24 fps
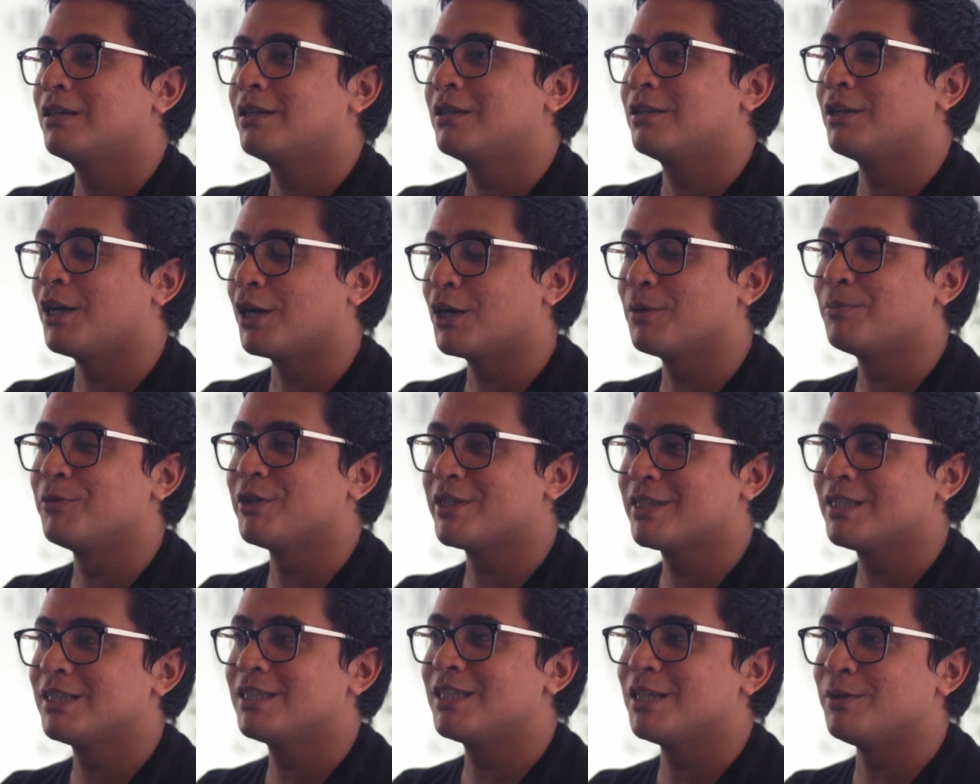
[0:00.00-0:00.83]
done a
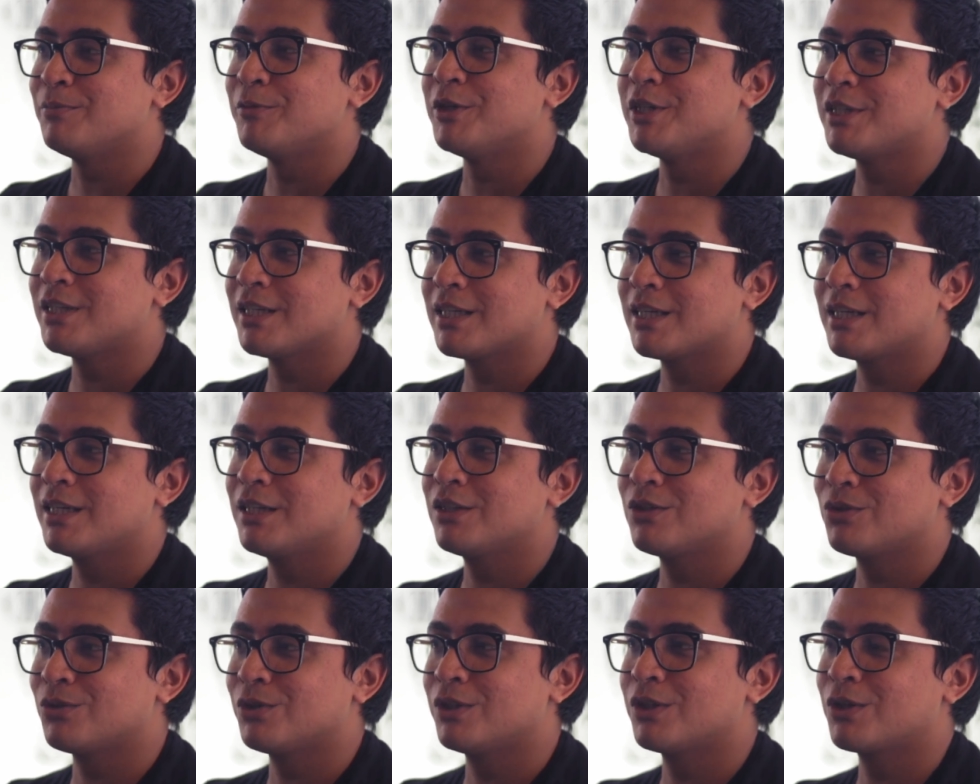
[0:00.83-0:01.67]
business immediately
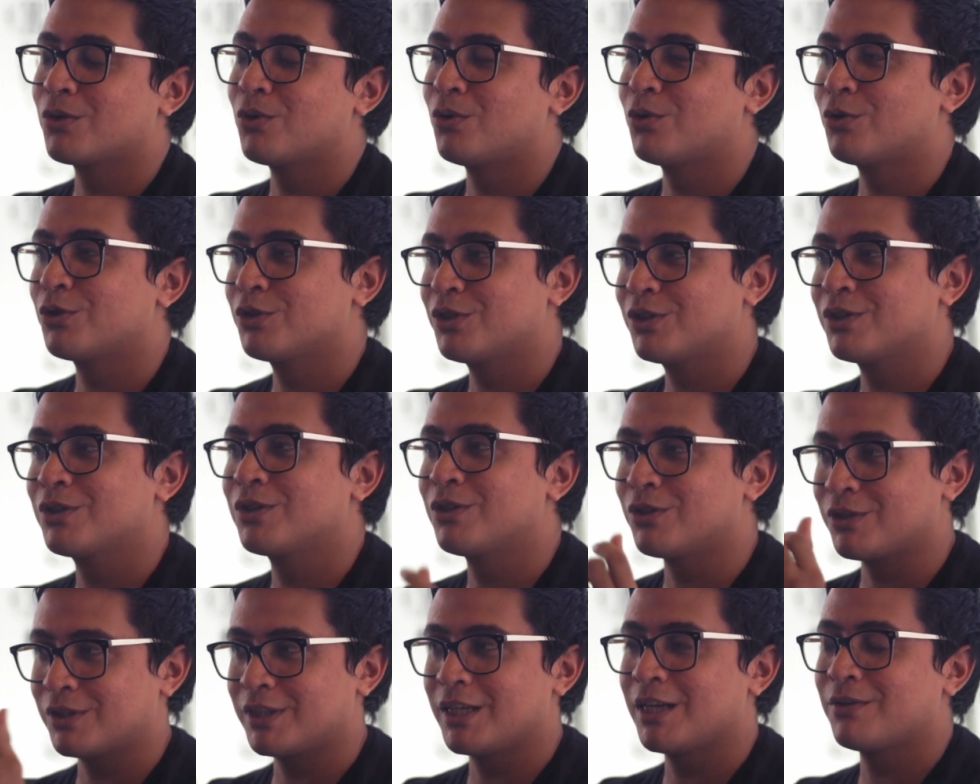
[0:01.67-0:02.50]
through the course,
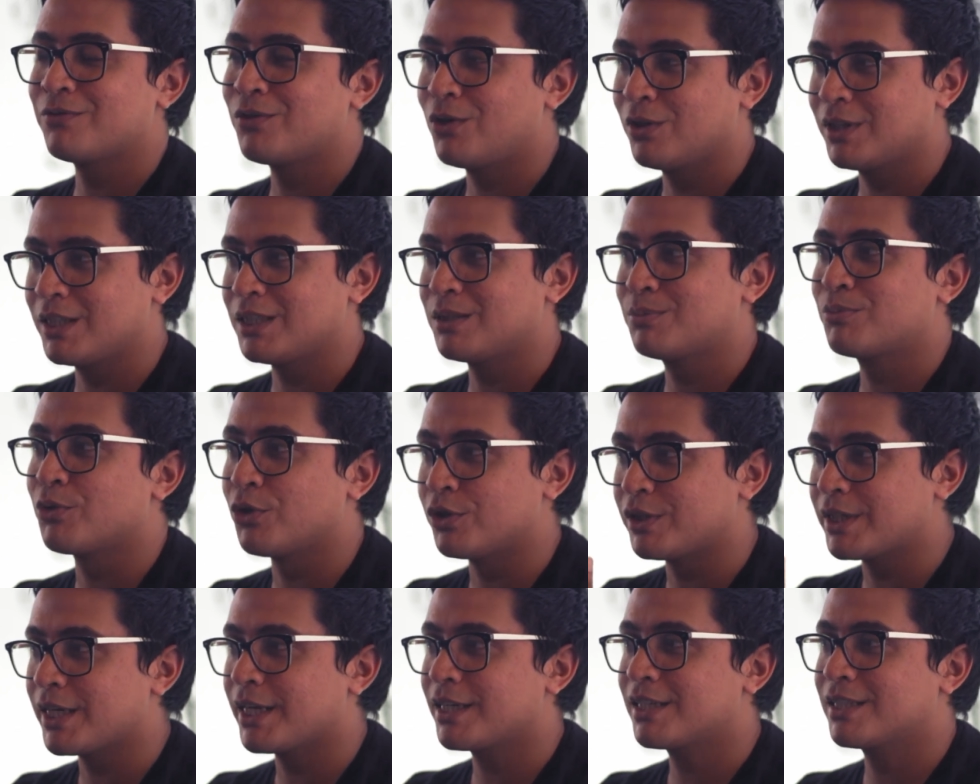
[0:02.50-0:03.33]
because they have all these
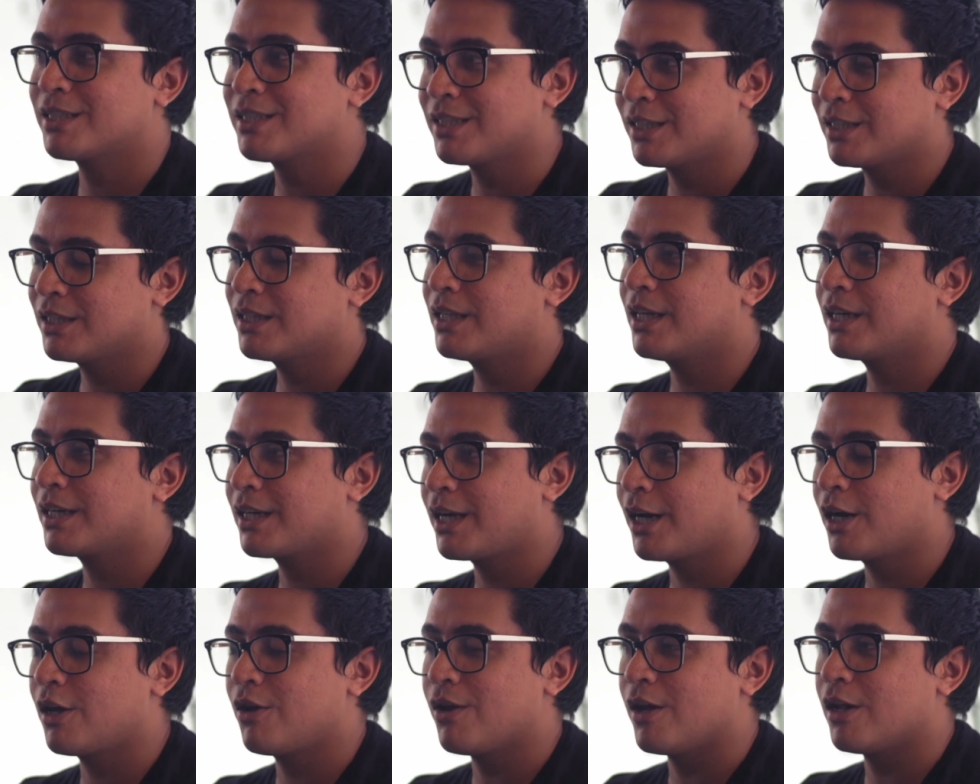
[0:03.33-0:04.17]
projects that
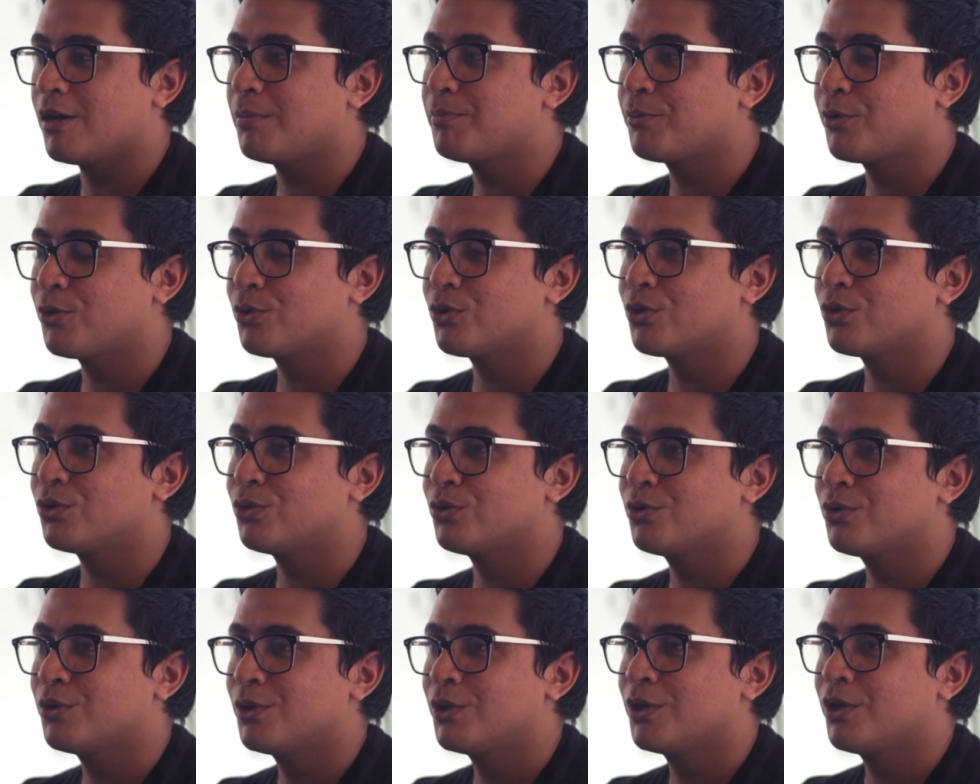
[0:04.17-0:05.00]
kind of help you
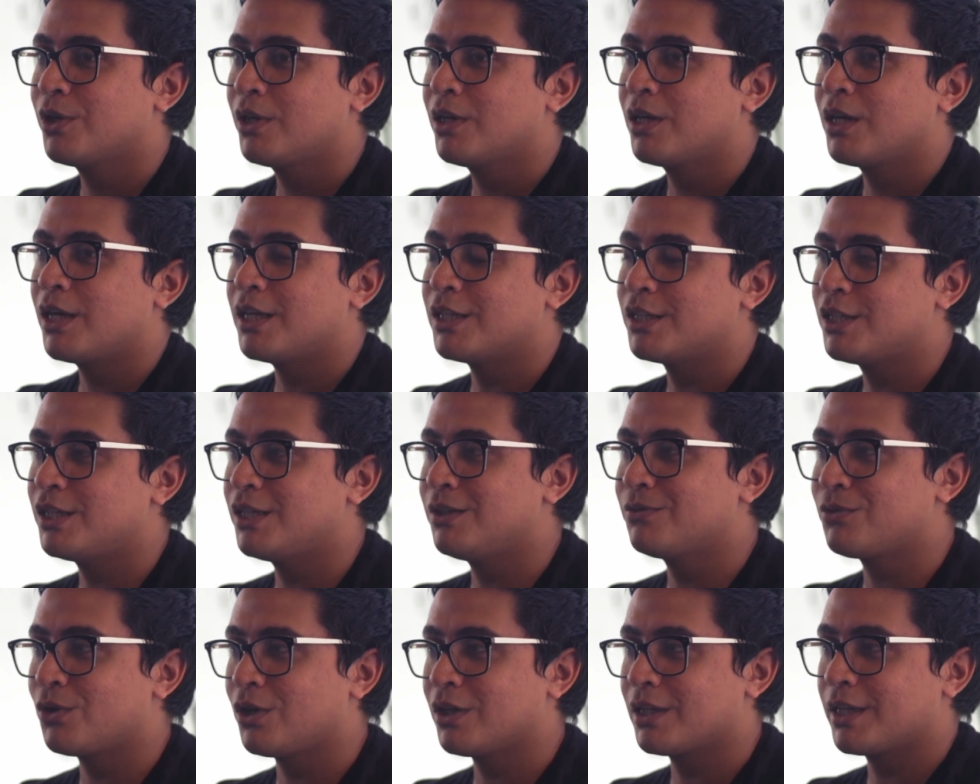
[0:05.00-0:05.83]
to
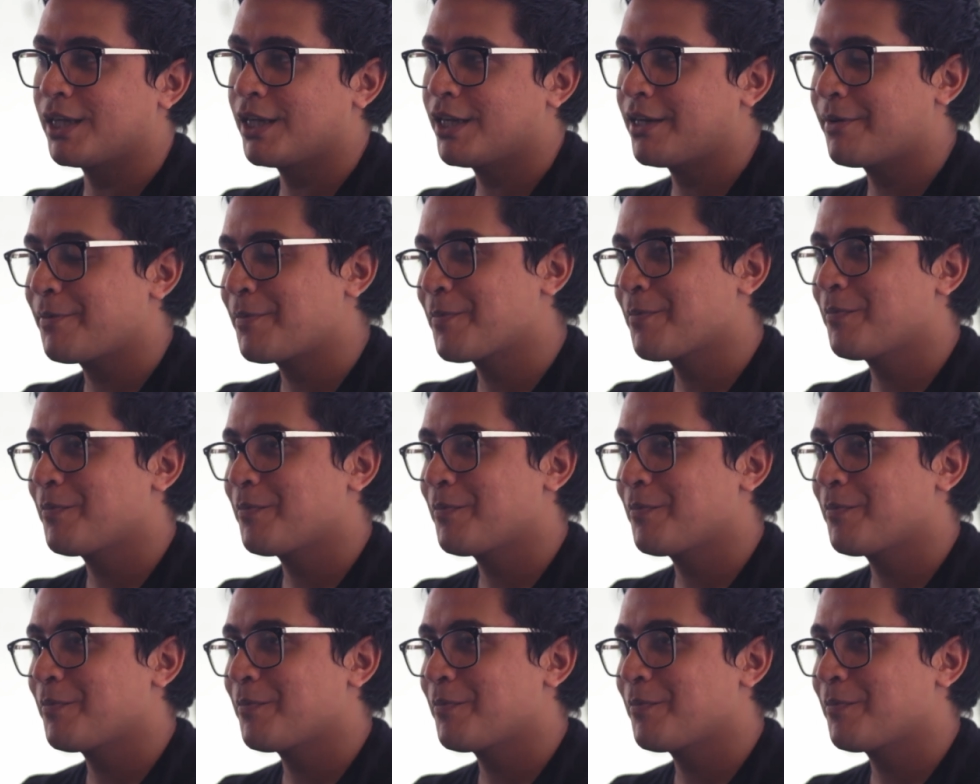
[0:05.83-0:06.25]
achieve all that.